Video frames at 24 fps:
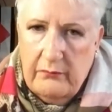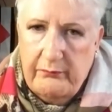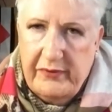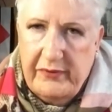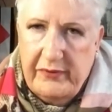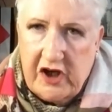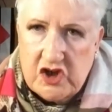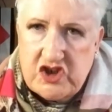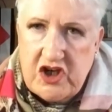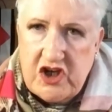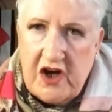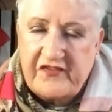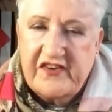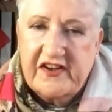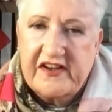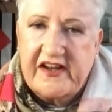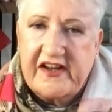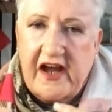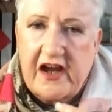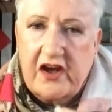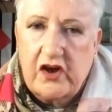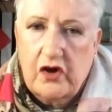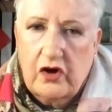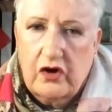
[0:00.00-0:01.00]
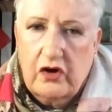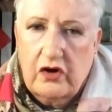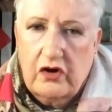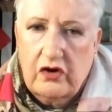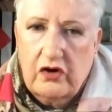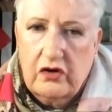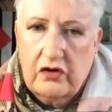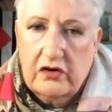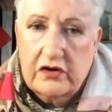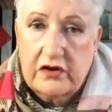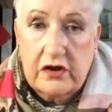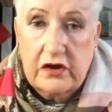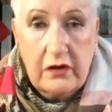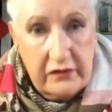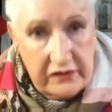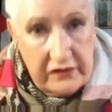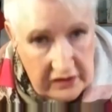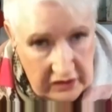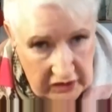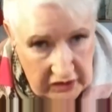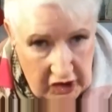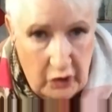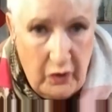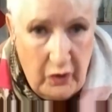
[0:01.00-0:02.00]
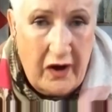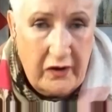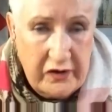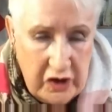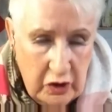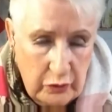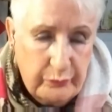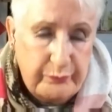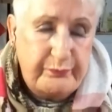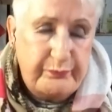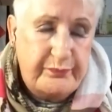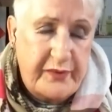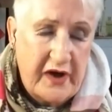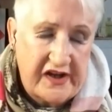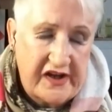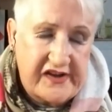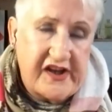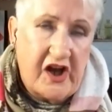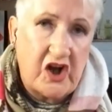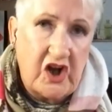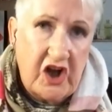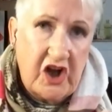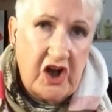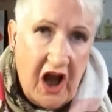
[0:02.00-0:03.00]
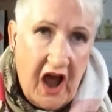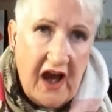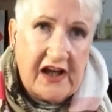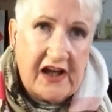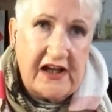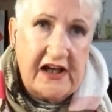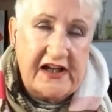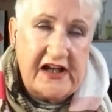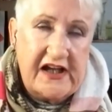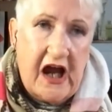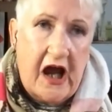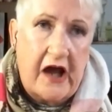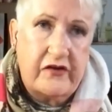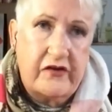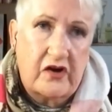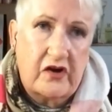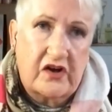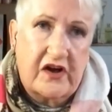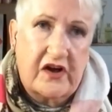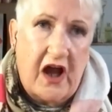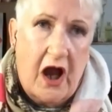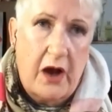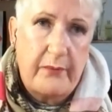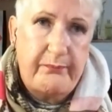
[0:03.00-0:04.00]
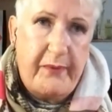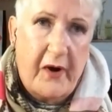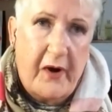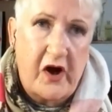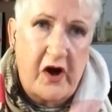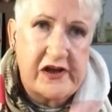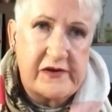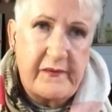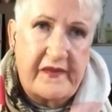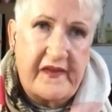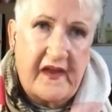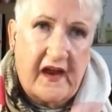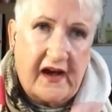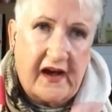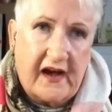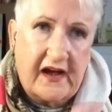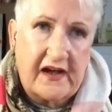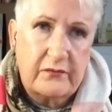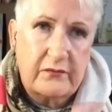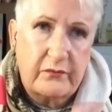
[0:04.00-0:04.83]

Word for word: because you have to get your you you it's unlikely now you get a post with,